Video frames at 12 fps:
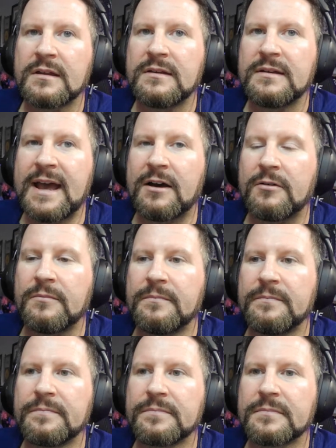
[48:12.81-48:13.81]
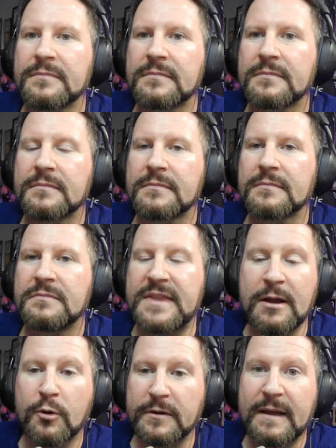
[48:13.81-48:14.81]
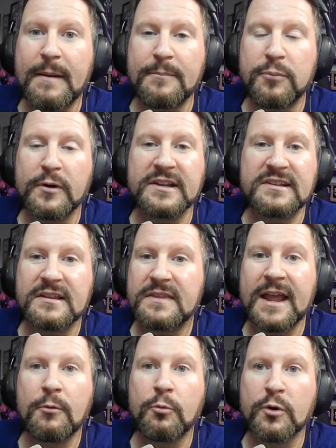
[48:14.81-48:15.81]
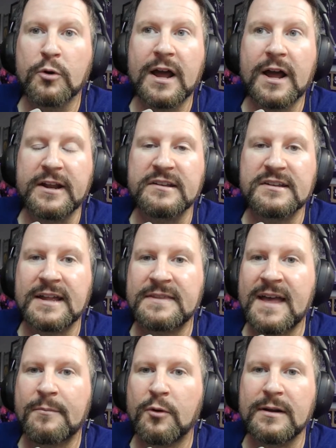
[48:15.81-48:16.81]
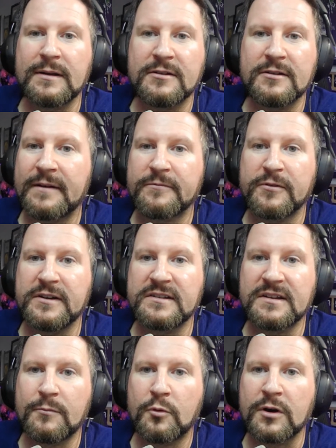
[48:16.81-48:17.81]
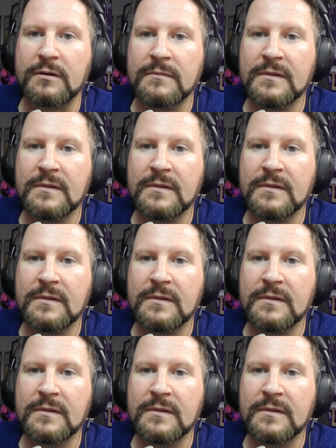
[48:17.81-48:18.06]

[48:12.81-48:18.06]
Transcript: Now, my point is that they were not friends at that point. They're not friends anymore.